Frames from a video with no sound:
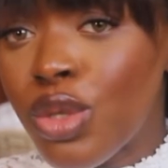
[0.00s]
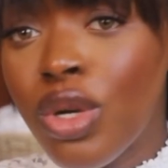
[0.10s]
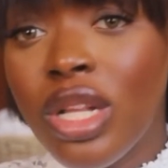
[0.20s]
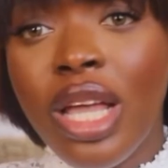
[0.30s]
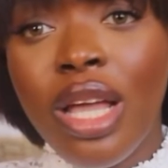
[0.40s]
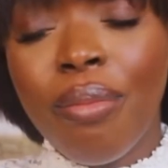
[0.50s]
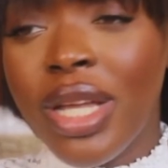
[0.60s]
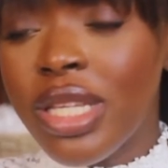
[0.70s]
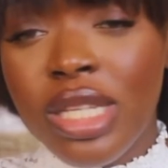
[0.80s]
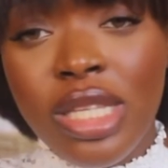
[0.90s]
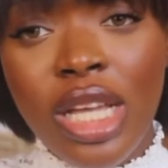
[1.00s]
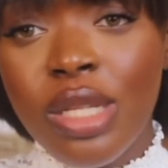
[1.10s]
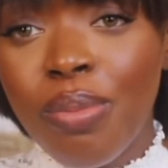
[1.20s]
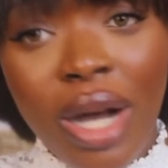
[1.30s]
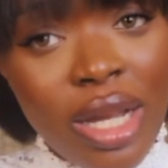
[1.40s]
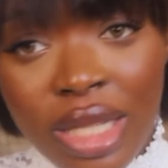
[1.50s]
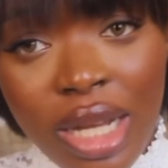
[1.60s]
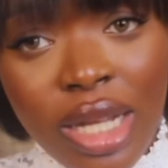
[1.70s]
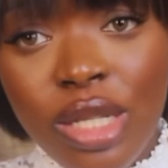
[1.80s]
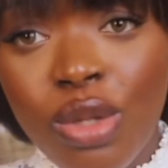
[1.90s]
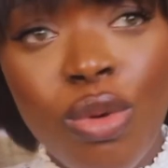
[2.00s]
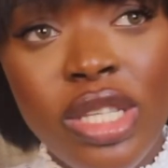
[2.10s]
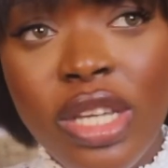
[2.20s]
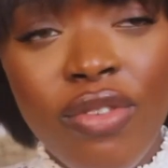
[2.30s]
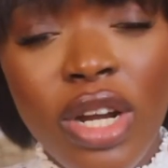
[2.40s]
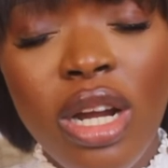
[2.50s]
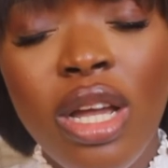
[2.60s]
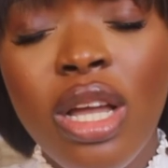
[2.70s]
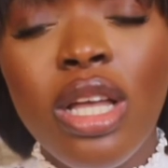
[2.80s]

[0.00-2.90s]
or like my sister's partners, or whatever.